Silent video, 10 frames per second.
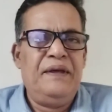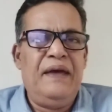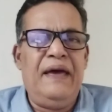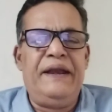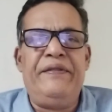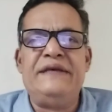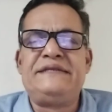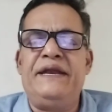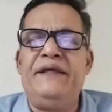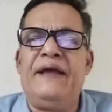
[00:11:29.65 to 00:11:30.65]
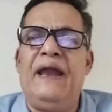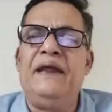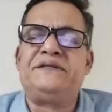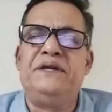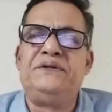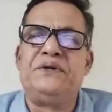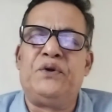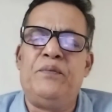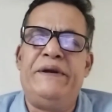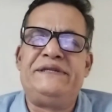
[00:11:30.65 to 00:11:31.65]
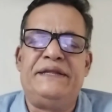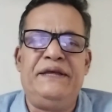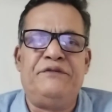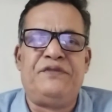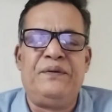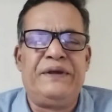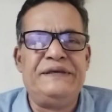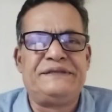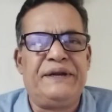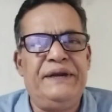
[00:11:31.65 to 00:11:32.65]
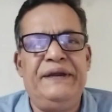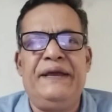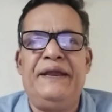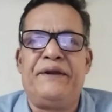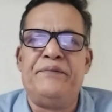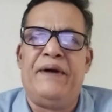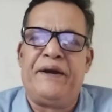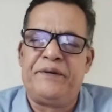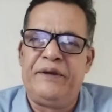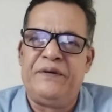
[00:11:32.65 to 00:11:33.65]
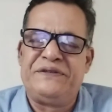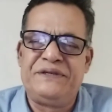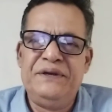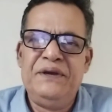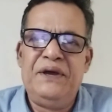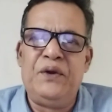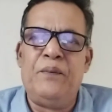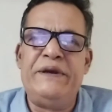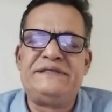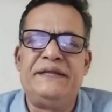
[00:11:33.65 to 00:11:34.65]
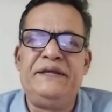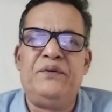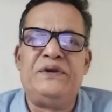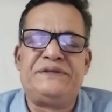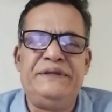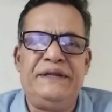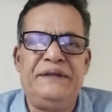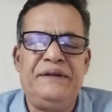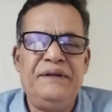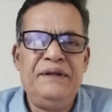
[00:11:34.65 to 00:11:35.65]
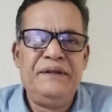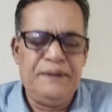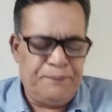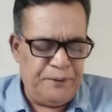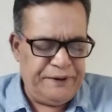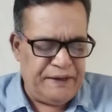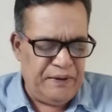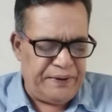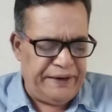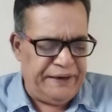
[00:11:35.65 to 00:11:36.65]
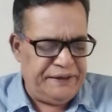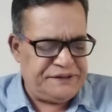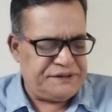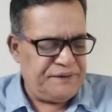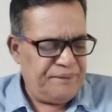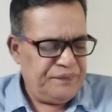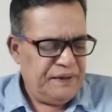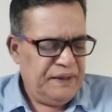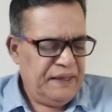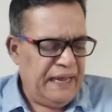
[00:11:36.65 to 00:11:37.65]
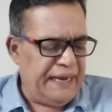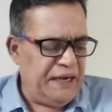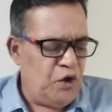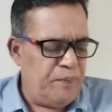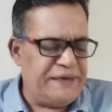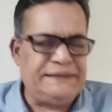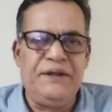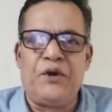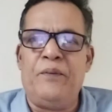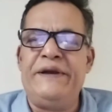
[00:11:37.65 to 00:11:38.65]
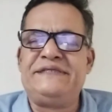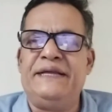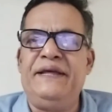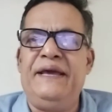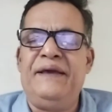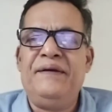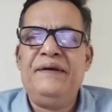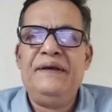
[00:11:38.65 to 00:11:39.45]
and they sent the collection to Robert Southey for his reading and remark, because Robert Southey was then the poet laureate. And Robert Southey